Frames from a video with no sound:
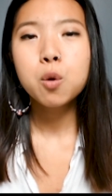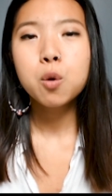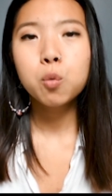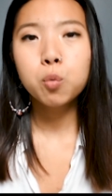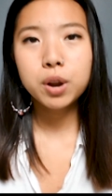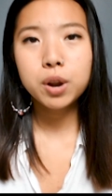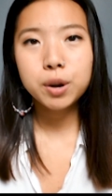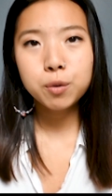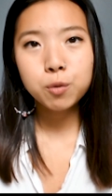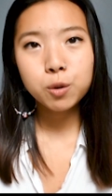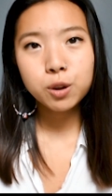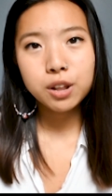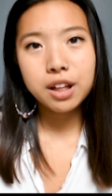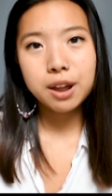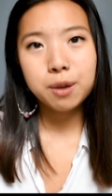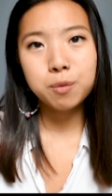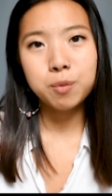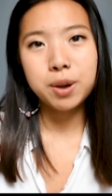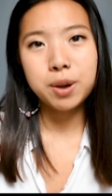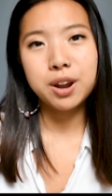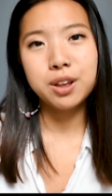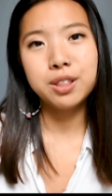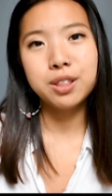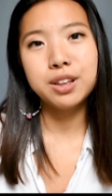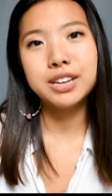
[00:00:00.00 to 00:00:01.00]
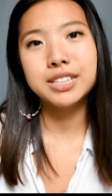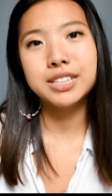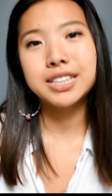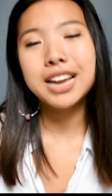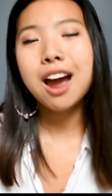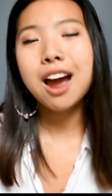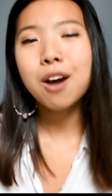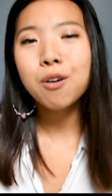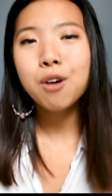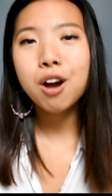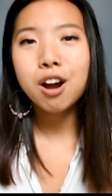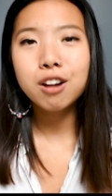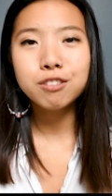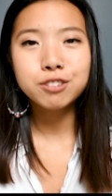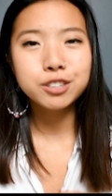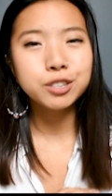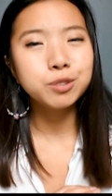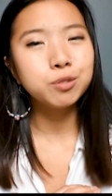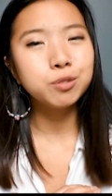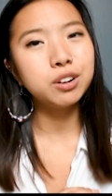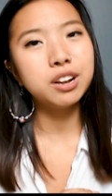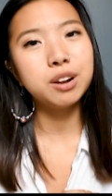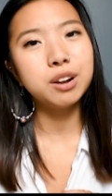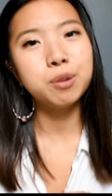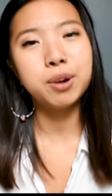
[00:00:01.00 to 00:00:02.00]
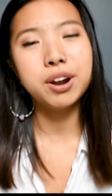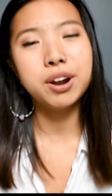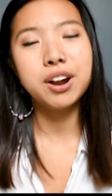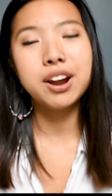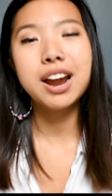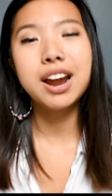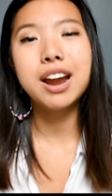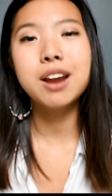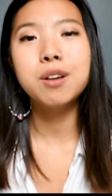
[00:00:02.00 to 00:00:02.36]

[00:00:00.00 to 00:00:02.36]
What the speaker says: when will I wear this? How often will I wear it?